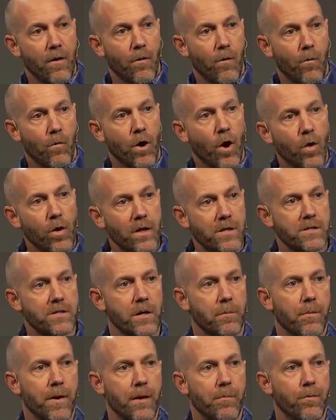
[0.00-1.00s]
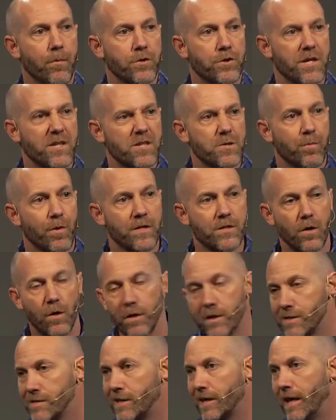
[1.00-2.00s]
we're holistic people. Jesus brings
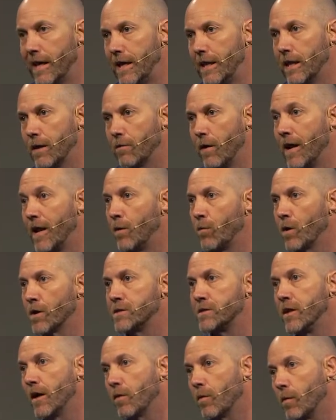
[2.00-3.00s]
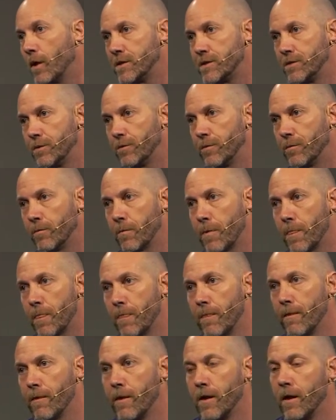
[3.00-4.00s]
holistic healing, right? It works the other way too.
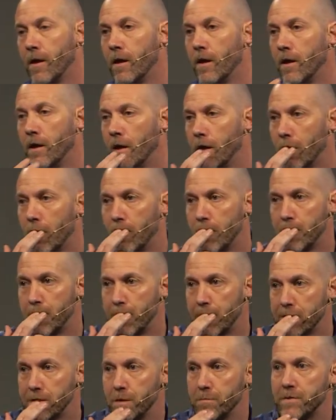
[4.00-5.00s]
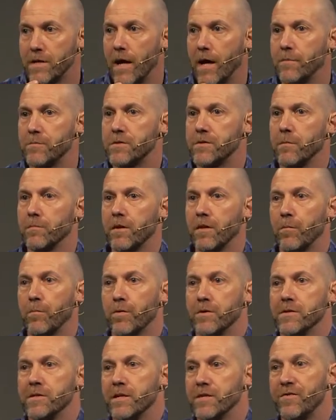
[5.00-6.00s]
Sometimes something that
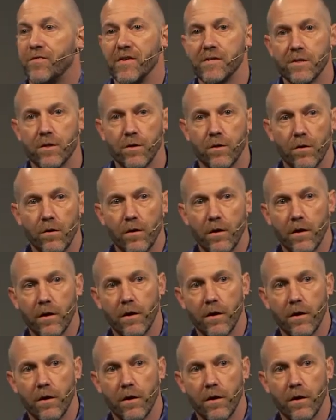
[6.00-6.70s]
presents physical